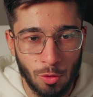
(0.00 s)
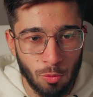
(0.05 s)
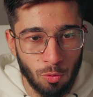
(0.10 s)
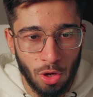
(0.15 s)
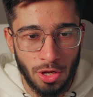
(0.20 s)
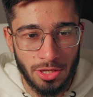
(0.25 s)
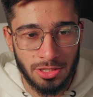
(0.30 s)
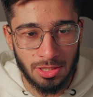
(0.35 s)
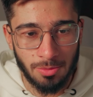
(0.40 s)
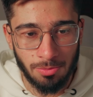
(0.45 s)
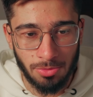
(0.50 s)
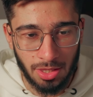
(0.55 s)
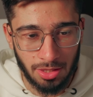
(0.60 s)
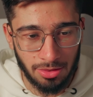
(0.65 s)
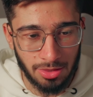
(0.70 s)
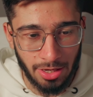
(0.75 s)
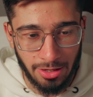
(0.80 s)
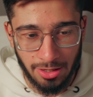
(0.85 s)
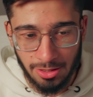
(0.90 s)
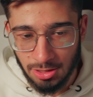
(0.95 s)
you want
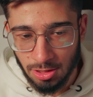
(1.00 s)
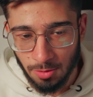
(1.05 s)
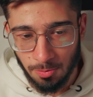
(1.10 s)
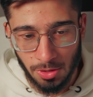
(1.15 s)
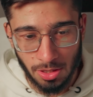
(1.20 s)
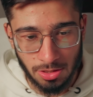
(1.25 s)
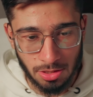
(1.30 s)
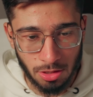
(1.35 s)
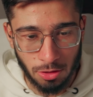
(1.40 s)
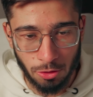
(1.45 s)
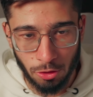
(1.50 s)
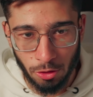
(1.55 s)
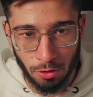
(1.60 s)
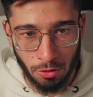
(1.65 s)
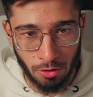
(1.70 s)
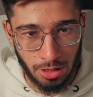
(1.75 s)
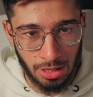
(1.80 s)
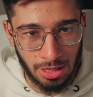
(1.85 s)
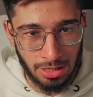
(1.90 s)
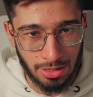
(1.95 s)
something that disappears into your
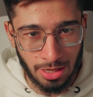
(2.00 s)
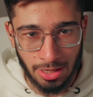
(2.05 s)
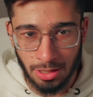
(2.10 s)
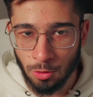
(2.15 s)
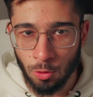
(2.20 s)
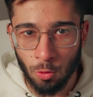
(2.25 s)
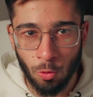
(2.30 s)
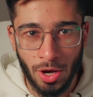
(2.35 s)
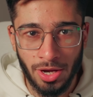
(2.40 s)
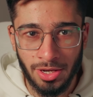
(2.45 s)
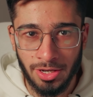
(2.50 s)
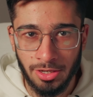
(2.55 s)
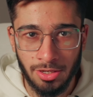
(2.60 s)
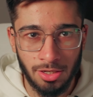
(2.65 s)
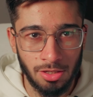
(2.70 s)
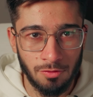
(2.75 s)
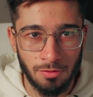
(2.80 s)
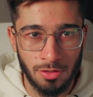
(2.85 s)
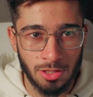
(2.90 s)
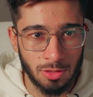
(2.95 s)
routine and quietly
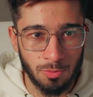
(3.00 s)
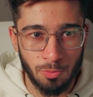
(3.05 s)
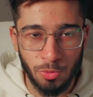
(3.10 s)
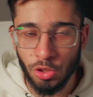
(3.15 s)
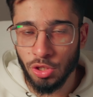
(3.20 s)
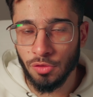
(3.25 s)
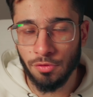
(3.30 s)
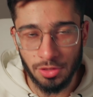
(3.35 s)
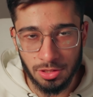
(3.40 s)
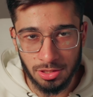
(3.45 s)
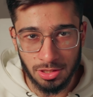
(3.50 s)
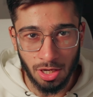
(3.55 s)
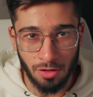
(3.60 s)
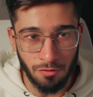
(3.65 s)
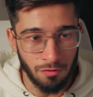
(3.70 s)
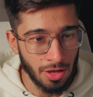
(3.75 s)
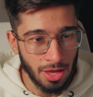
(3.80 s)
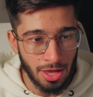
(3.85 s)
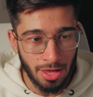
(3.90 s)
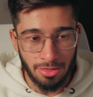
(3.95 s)
delivers beautiful
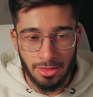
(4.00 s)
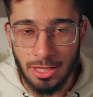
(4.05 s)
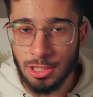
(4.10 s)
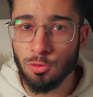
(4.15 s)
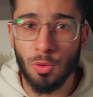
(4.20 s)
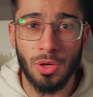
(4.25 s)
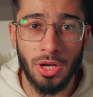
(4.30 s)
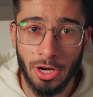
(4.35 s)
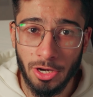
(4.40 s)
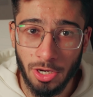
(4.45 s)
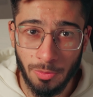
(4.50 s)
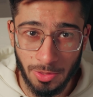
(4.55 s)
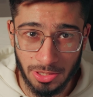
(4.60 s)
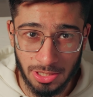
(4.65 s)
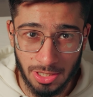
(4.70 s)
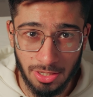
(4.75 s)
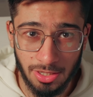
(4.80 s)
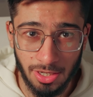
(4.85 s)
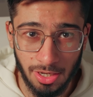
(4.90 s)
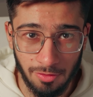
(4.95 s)
stuff, this
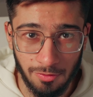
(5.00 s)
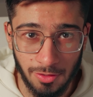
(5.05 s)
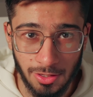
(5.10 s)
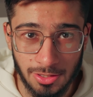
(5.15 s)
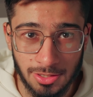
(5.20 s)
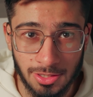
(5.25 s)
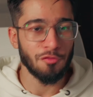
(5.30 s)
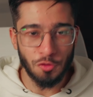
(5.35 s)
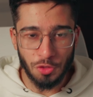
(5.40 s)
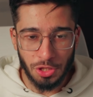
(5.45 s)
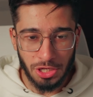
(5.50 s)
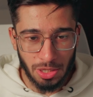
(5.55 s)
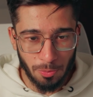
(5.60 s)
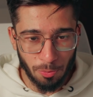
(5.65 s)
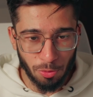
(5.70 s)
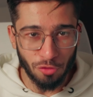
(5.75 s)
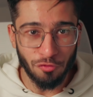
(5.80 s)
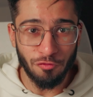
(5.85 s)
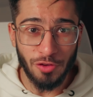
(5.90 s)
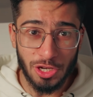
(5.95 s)
100% delivers. If you need a
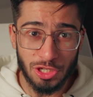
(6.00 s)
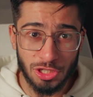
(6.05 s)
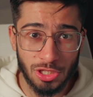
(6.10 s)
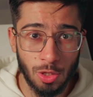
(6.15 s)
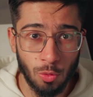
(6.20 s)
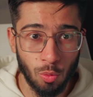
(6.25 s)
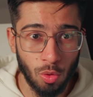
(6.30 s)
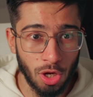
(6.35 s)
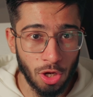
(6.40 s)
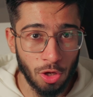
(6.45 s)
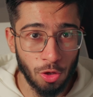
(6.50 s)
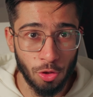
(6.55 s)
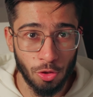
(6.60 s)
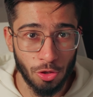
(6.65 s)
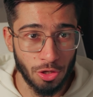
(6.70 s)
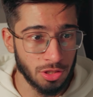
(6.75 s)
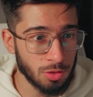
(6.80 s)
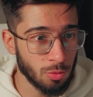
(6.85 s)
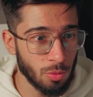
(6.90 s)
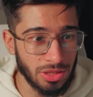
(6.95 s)
professional
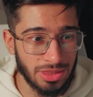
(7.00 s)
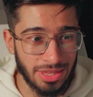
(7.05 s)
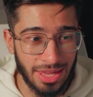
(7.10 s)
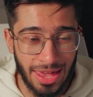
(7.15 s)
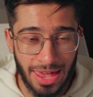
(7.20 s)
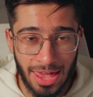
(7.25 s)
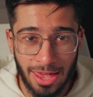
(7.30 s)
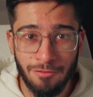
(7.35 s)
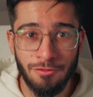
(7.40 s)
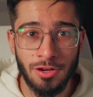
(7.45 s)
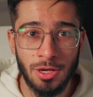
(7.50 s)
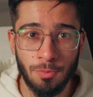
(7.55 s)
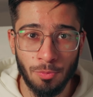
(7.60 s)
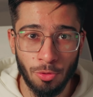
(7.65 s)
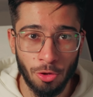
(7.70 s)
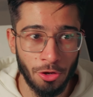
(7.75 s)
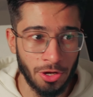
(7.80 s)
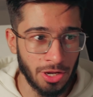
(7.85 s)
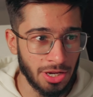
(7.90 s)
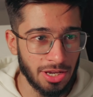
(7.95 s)
workhorse with every
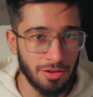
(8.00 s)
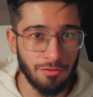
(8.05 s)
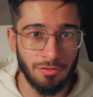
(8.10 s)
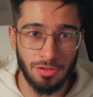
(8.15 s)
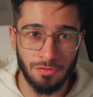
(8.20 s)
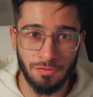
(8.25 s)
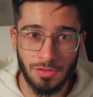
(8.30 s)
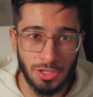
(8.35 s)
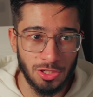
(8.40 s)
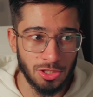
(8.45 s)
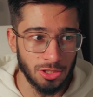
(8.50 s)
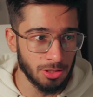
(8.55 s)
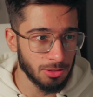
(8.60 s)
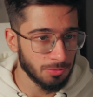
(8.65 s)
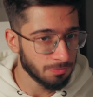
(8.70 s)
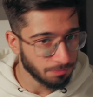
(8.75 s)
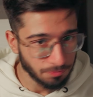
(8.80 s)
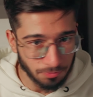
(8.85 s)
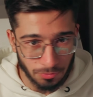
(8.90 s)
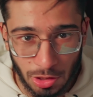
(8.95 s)
port and every
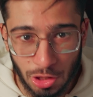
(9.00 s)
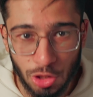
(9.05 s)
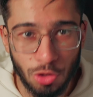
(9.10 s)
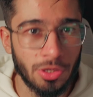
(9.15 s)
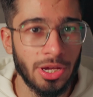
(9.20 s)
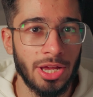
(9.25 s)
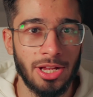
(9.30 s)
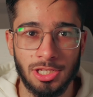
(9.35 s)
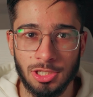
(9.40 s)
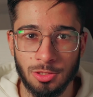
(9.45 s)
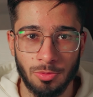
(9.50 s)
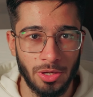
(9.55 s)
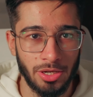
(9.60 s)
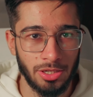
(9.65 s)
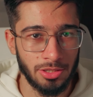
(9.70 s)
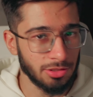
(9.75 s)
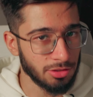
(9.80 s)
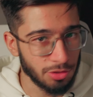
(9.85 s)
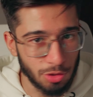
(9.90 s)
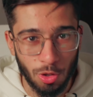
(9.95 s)
feature, look
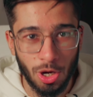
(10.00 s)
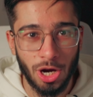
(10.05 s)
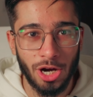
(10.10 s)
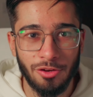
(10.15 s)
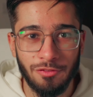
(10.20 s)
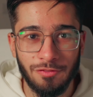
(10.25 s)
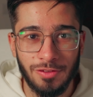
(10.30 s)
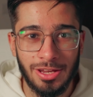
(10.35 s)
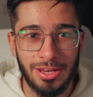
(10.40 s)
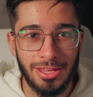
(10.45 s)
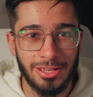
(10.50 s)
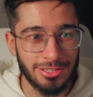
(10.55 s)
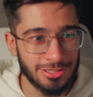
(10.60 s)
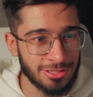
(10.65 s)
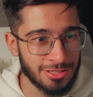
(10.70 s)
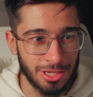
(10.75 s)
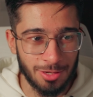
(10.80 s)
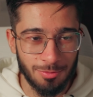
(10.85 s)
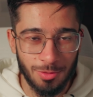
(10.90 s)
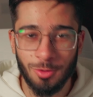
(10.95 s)
elsewhere. No hard feelings,
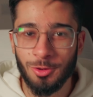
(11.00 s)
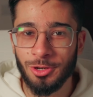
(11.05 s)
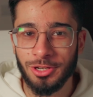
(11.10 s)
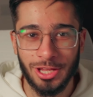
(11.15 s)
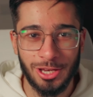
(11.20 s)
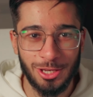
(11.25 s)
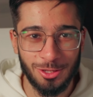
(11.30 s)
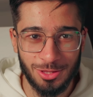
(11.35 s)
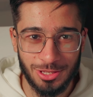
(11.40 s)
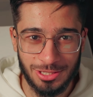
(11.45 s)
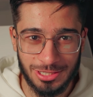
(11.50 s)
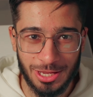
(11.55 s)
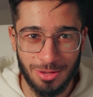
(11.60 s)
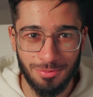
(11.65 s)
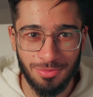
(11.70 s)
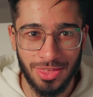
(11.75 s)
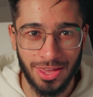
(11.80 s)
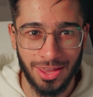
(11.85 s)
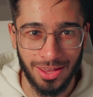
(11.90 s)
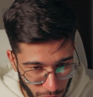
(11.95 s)
Sigma would tell you the
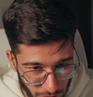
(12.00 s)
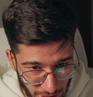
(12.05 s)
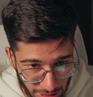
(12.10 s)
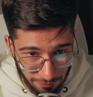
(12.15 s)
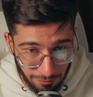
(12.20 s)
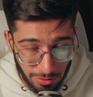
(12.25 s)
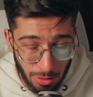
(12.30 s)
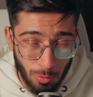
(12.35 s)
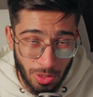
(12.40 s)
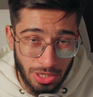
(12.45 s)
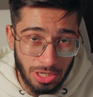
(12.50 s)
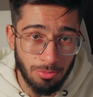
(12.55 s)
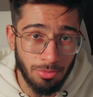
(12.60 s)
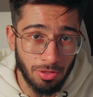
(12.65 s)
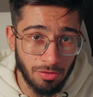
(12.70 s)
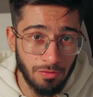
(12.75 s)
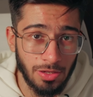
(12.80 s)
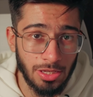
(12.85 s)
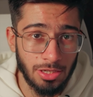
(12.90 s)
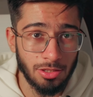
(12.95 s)
same thing. For everyone in
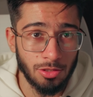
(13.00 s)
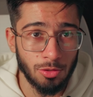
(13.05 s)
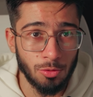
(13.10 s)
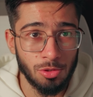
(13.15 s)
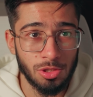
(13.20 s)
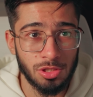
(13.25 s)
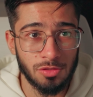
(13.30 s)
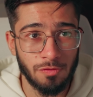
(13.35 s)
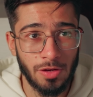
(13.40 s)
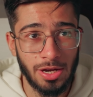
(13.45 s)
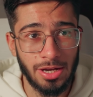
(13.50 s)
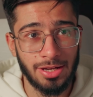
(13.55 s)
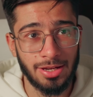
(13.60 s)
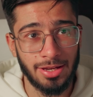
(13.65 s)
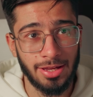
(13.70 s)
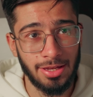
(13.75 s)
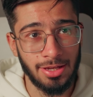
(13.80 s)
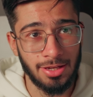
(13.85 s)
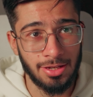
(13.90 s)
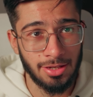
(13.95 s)
between who's felt
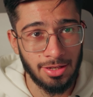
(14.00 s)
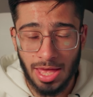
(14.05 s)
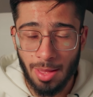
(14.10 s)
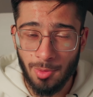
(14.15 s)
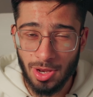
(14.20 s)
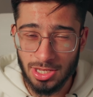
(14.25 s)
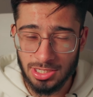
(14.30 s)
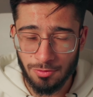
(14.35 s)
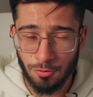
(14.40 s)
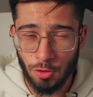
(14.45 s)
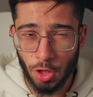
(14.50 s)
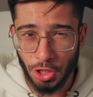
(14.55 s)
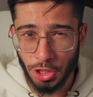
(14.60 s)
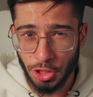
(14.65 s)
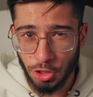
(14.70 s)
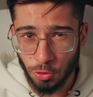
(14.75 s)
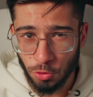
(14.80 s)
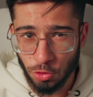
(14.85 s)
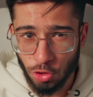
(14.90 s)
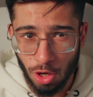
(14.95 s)
like cameras have
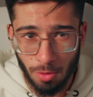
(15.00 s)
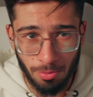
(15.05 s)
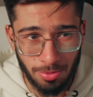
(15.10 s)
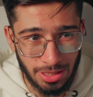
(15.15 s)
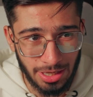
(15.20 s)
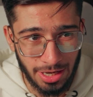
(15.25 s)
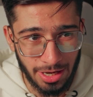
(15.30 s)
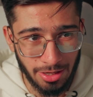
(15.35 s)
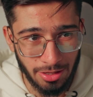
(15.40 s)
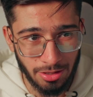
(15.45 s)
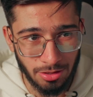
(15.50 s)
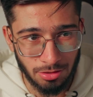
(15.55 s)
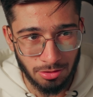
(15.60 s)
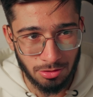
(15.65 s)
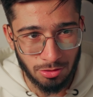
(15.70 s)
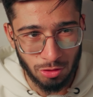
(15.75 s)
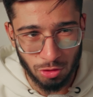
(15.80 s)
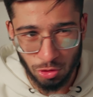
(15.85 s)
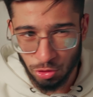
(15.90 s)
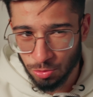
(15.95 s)
gotten too complicated,
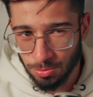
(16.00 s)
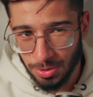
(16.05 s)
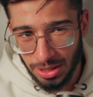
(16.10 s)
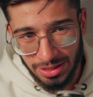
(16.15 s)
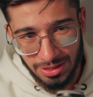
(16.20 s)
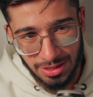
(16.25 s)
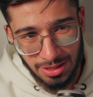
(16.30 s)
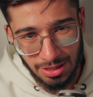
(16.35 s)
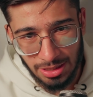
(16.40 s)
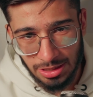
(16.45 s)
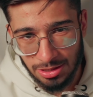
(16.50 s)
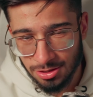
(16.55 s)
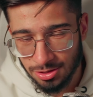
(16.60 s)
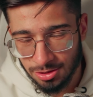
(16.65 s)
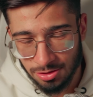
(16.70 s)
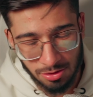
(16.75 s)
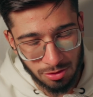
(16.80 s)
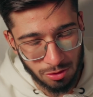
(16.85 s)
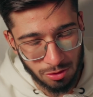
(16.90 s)
too bulky, just